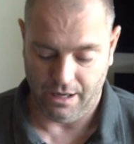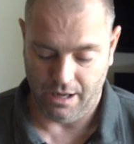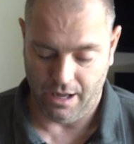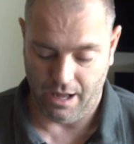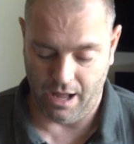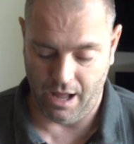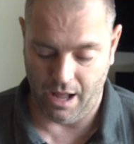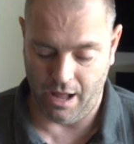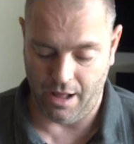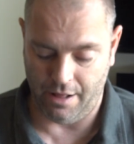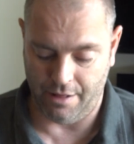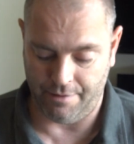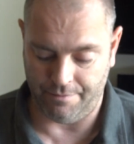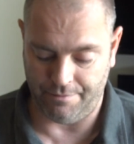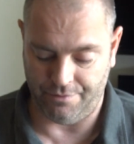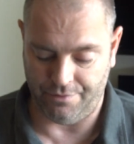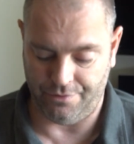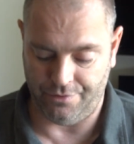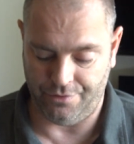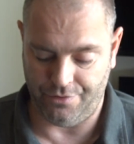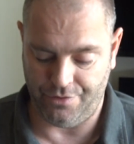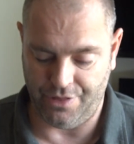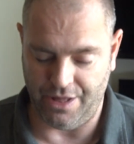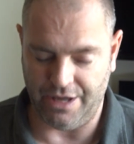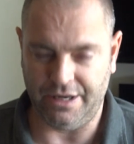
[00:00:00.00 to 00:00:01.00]
Um,
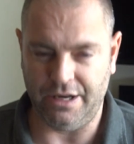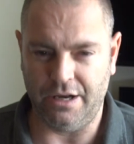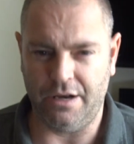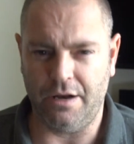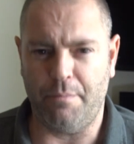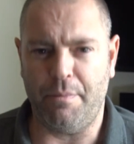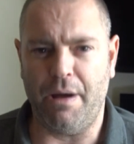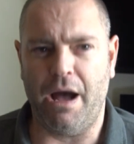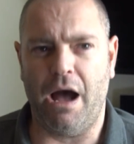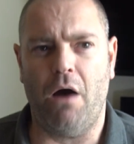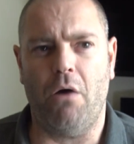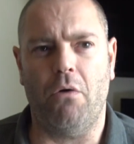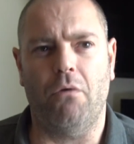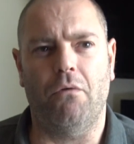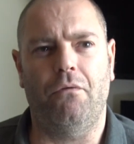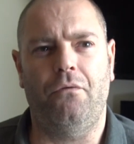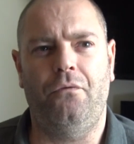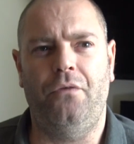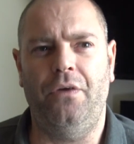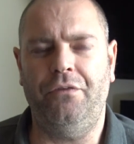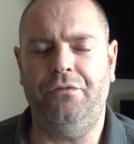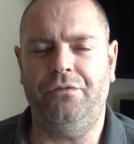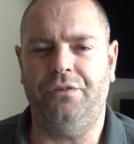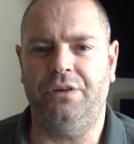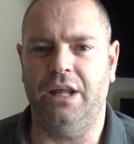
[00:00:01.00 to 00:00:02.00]
they did about
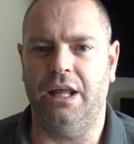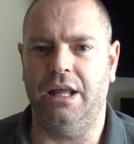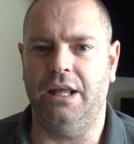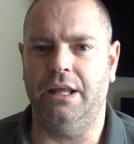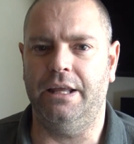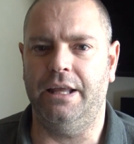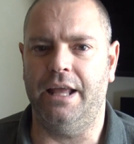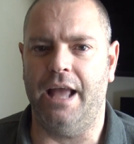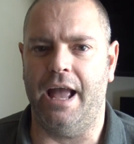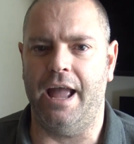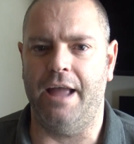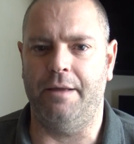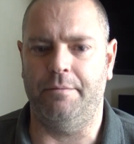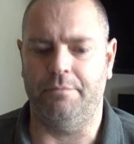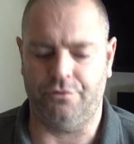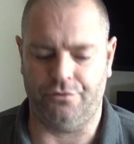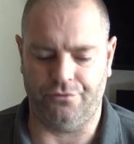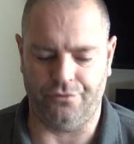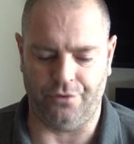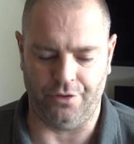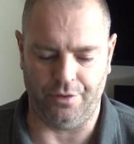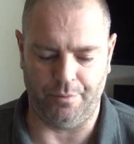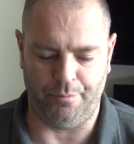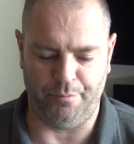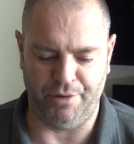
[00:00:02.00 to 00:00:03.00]
15 games
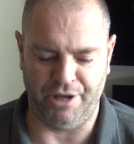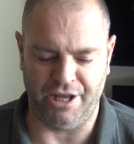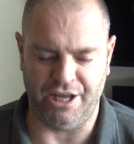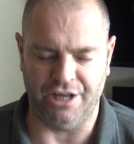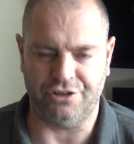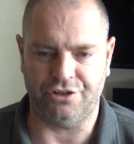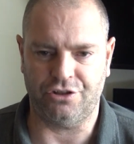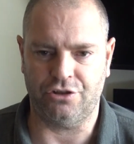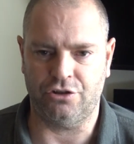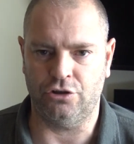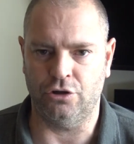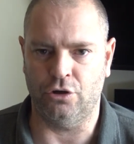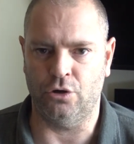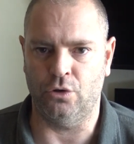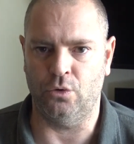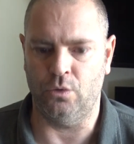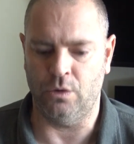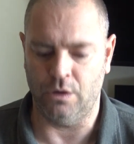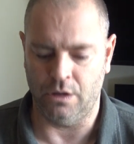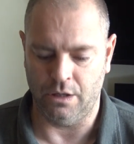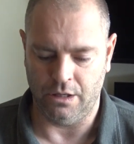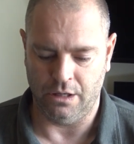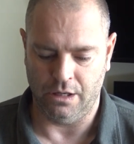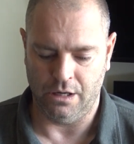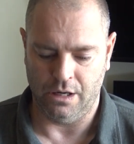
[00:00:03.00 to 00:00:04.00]
for the PS2
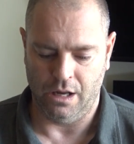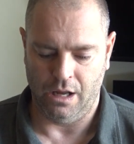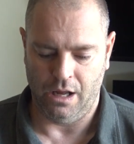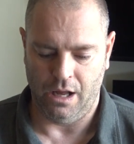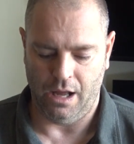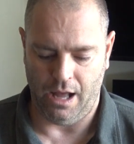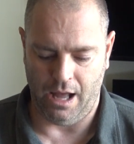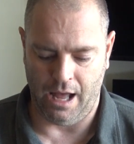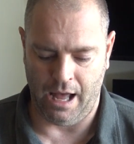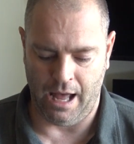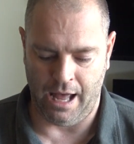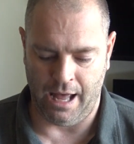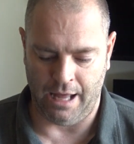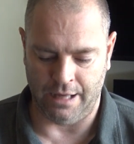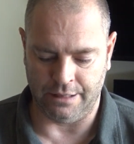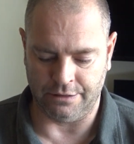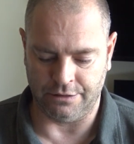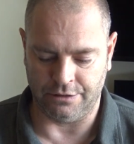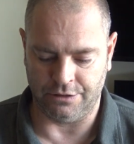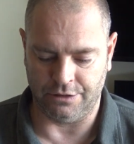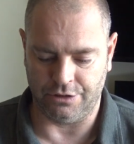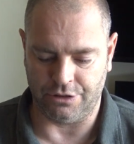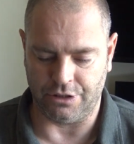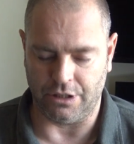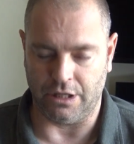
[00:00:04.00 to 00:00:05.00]

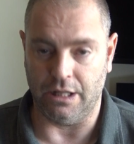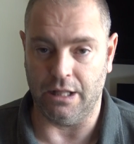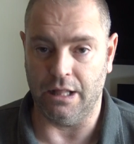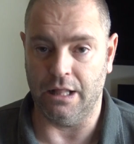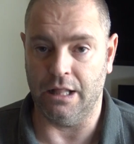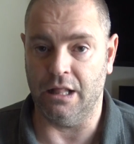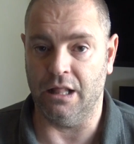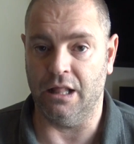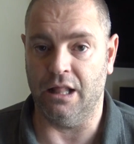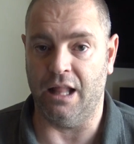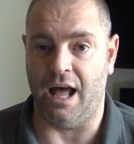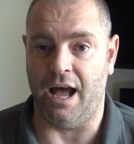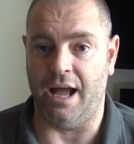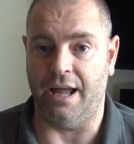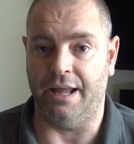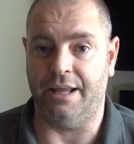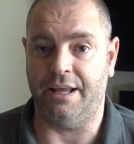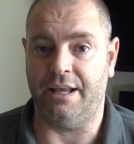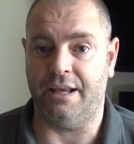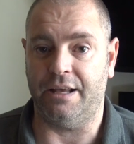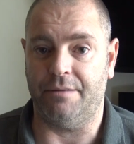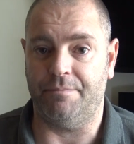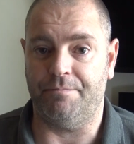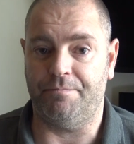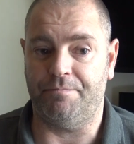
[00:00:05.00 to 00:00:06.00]
and
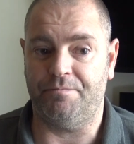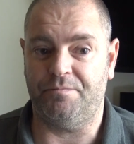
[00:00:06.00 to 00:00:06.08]
like